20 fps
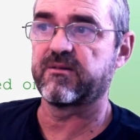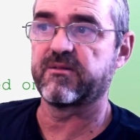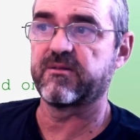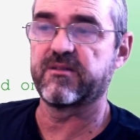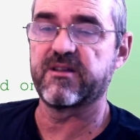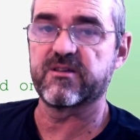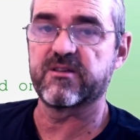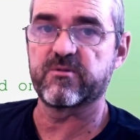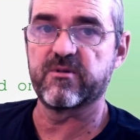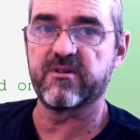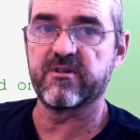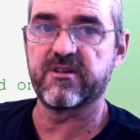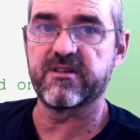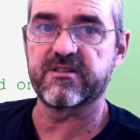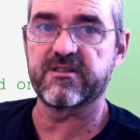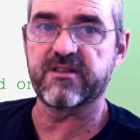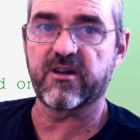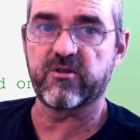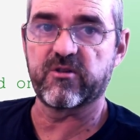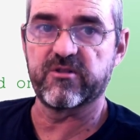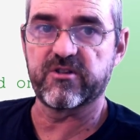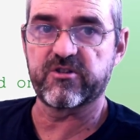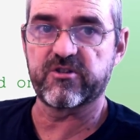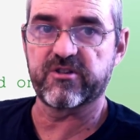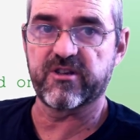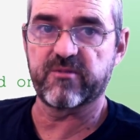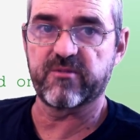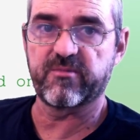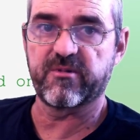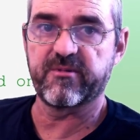this is the
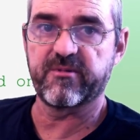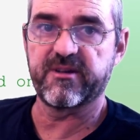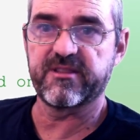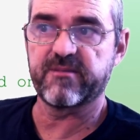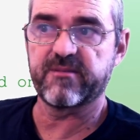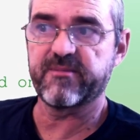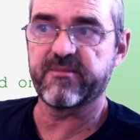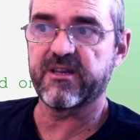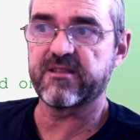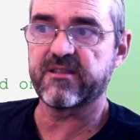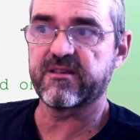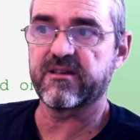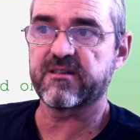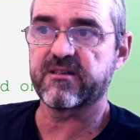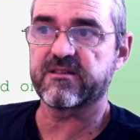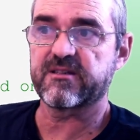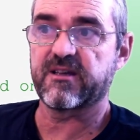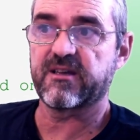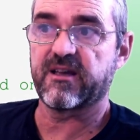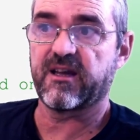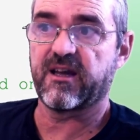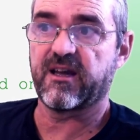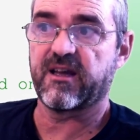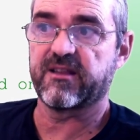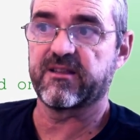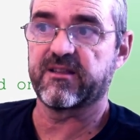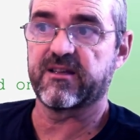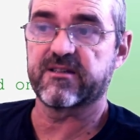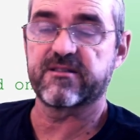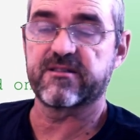conditional probability matrix,
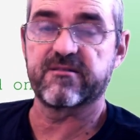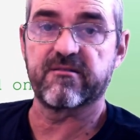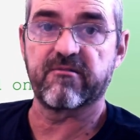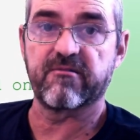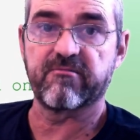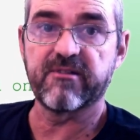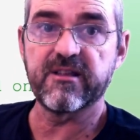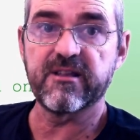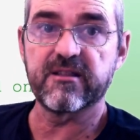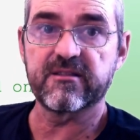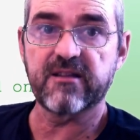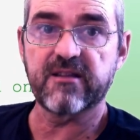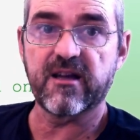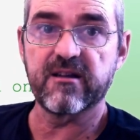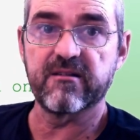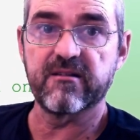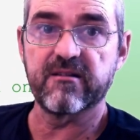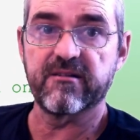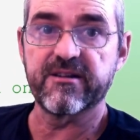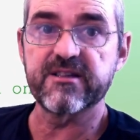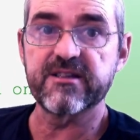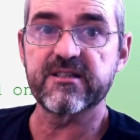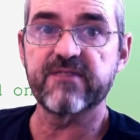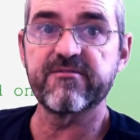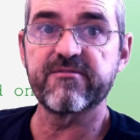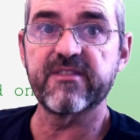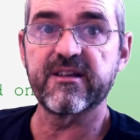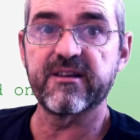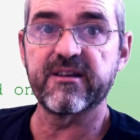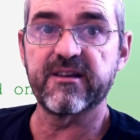and as the real tiger is
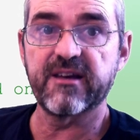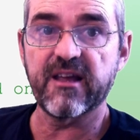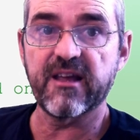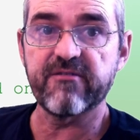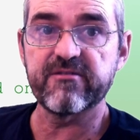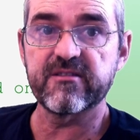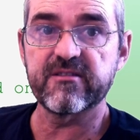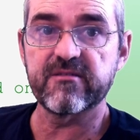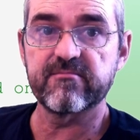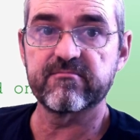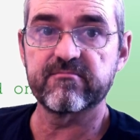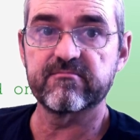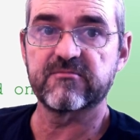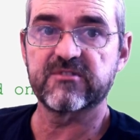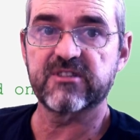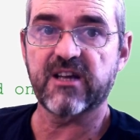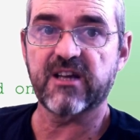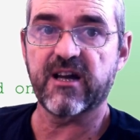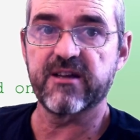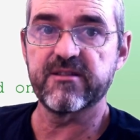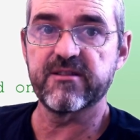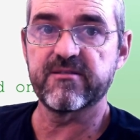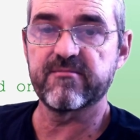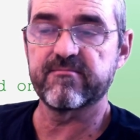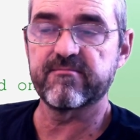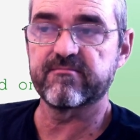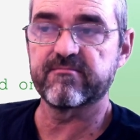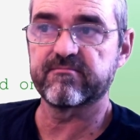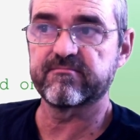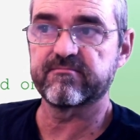at the left side,
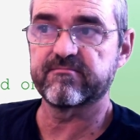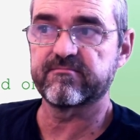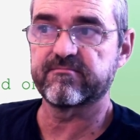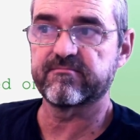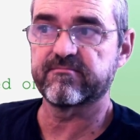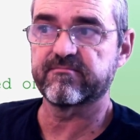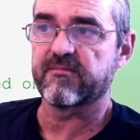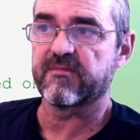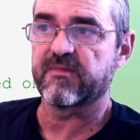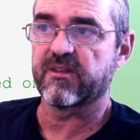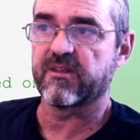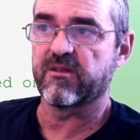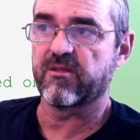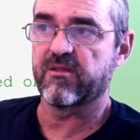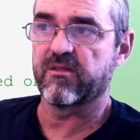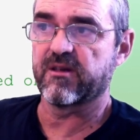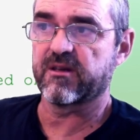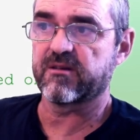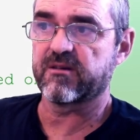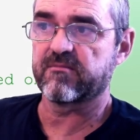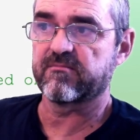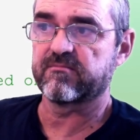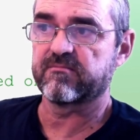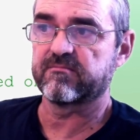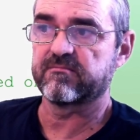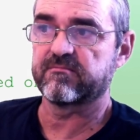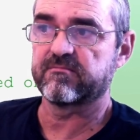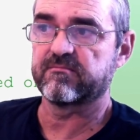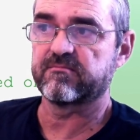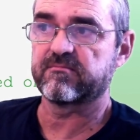then
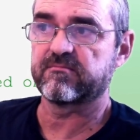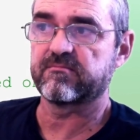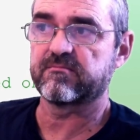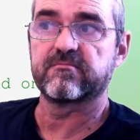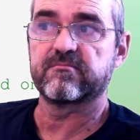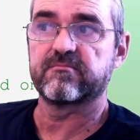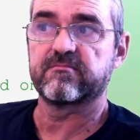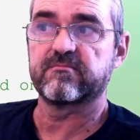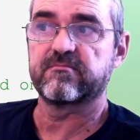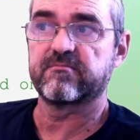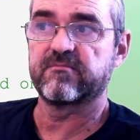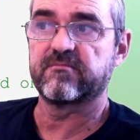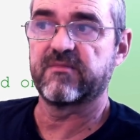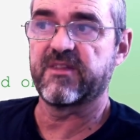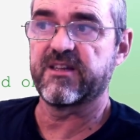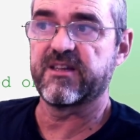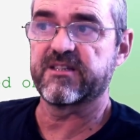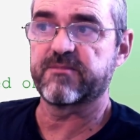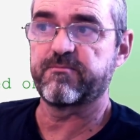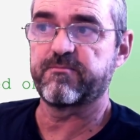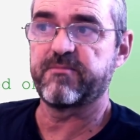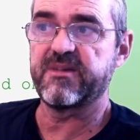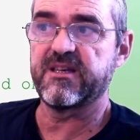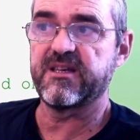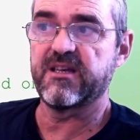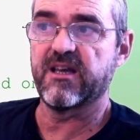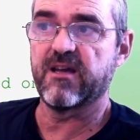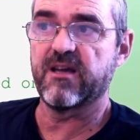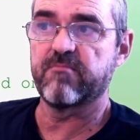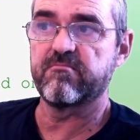this
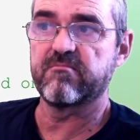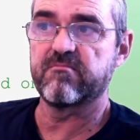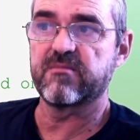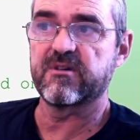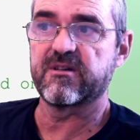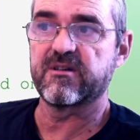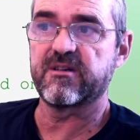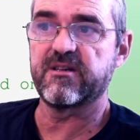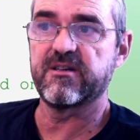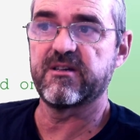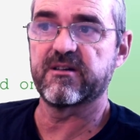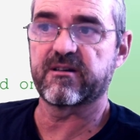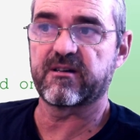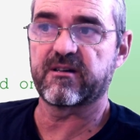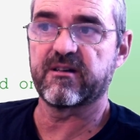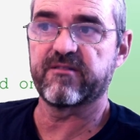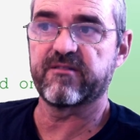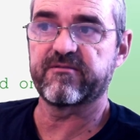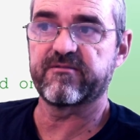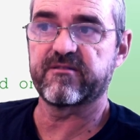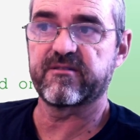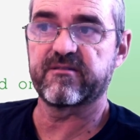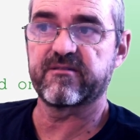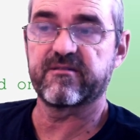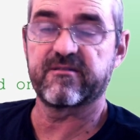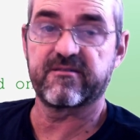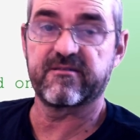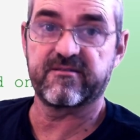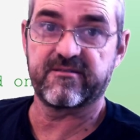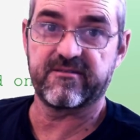PM here left,
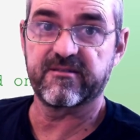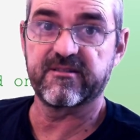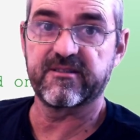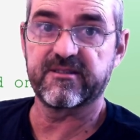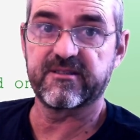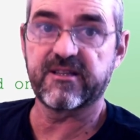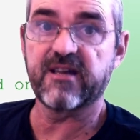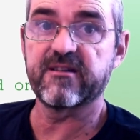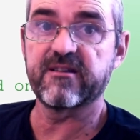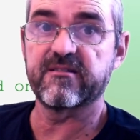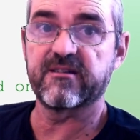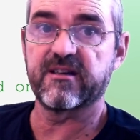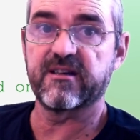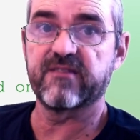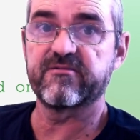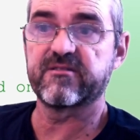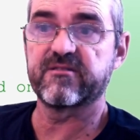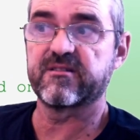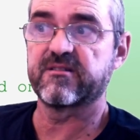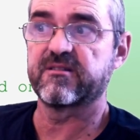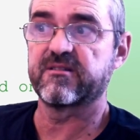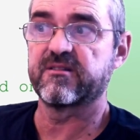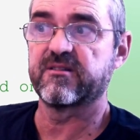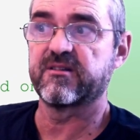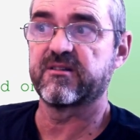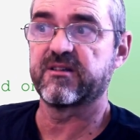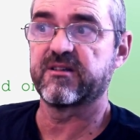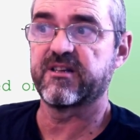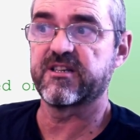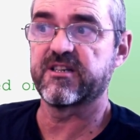tiger left,
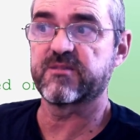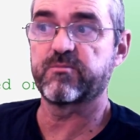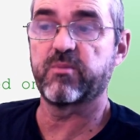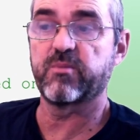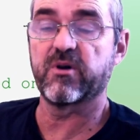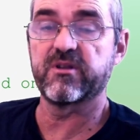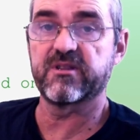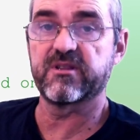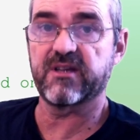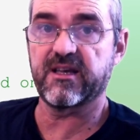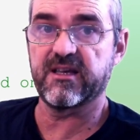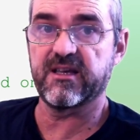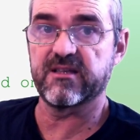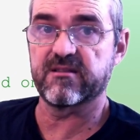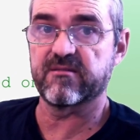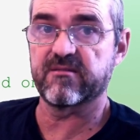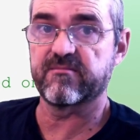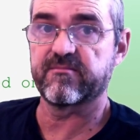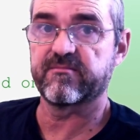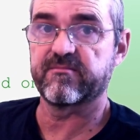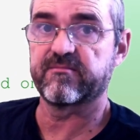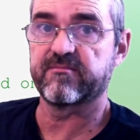is 0.8.